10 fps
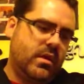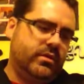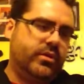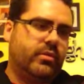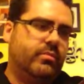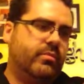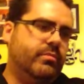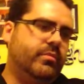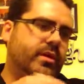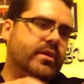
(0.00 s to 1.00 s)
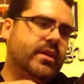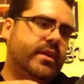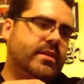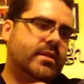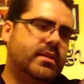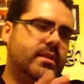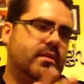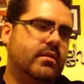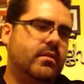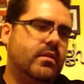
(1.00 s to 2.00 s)
a little booklet
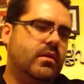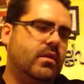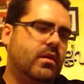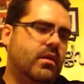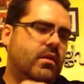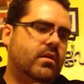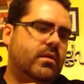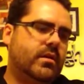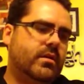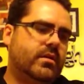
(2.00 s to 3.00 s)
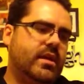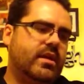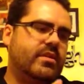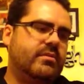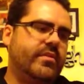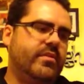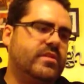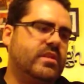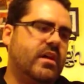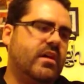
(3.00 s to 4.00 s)
on kind of some different
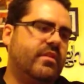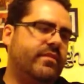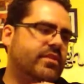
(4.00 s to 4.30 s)
stuff.